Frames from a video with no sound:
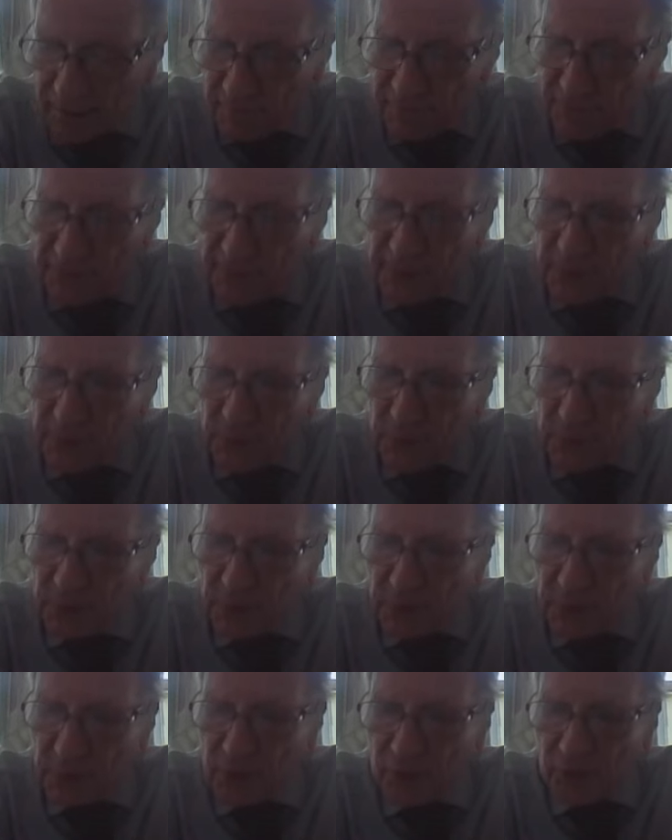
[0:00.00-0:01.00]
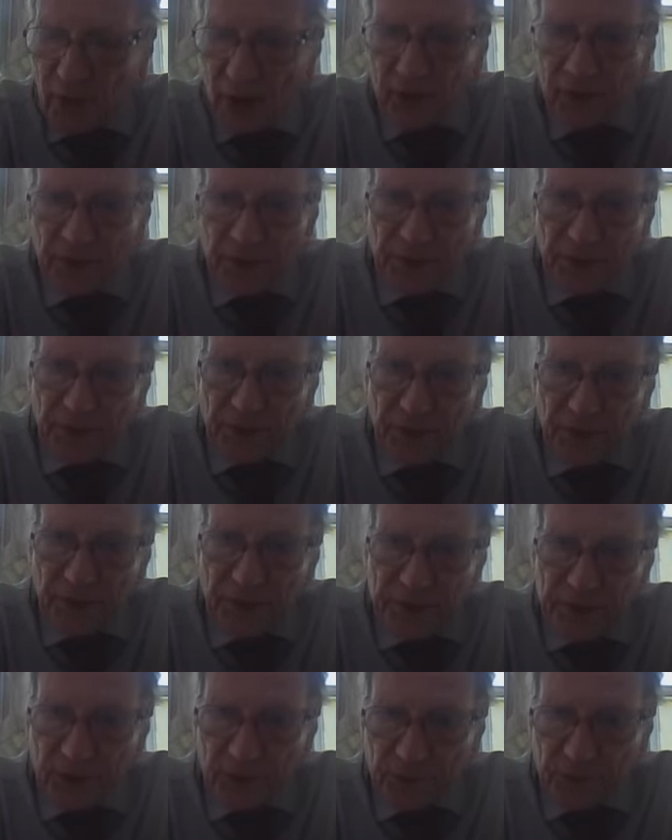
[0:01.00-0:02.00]
very good chance that there are
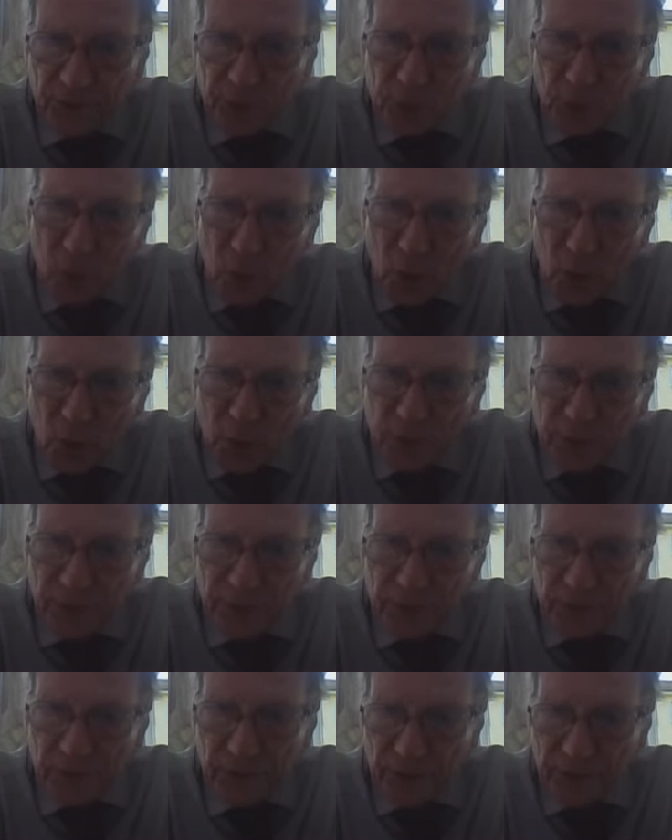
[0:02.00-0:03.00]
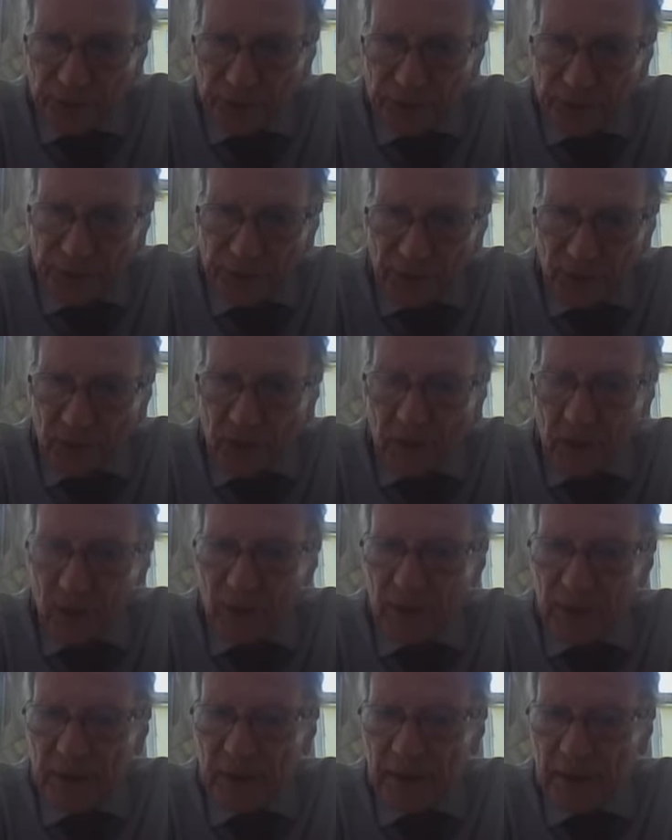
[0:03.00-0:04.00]
natural water sources along
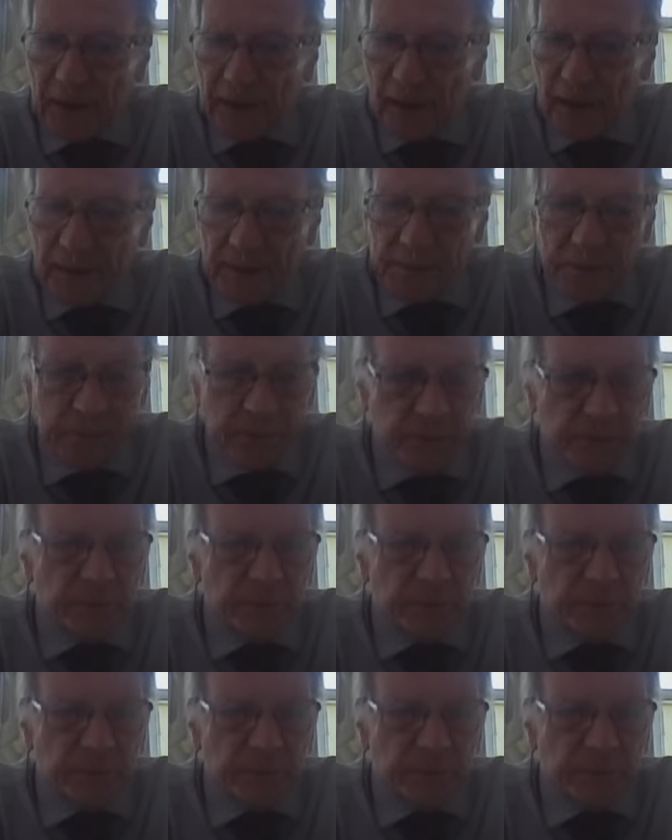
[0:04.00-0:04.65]
the ley line,